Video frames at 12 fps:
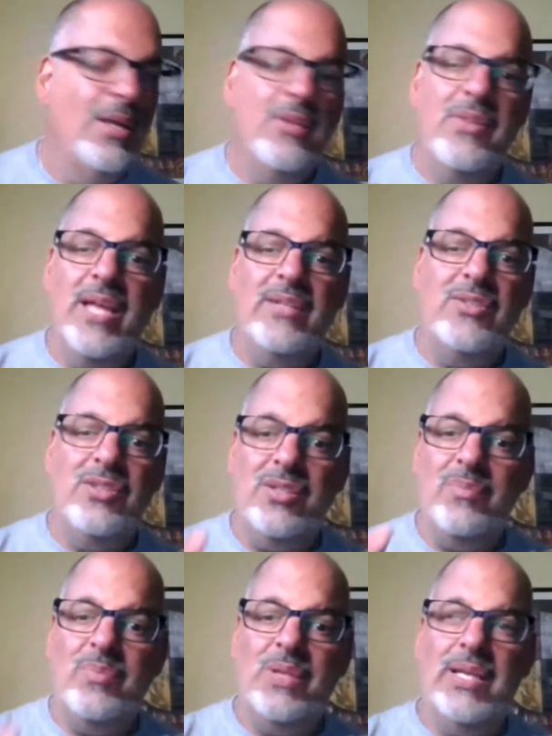that
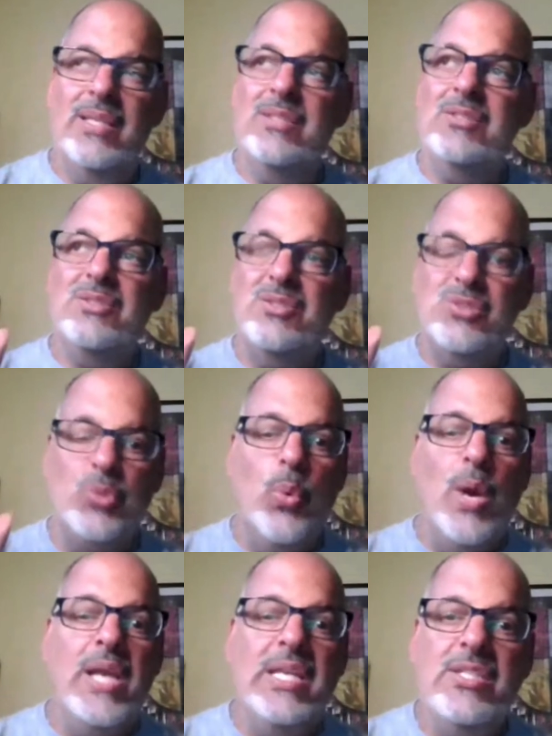took place
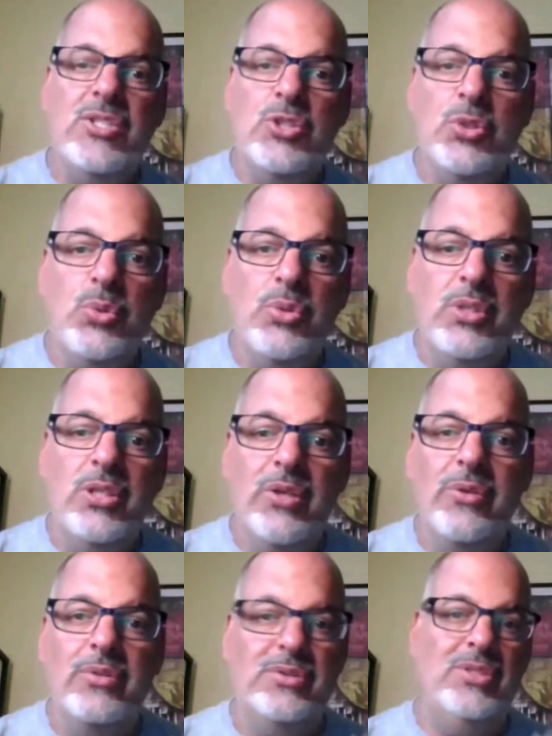22
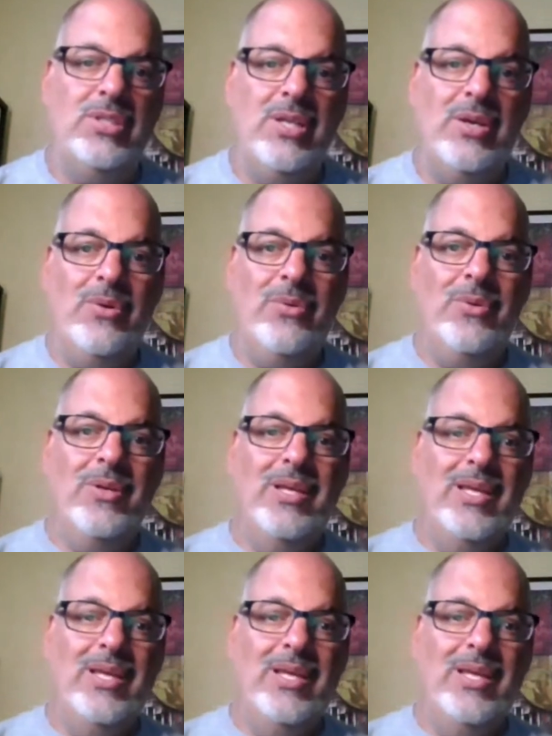years ago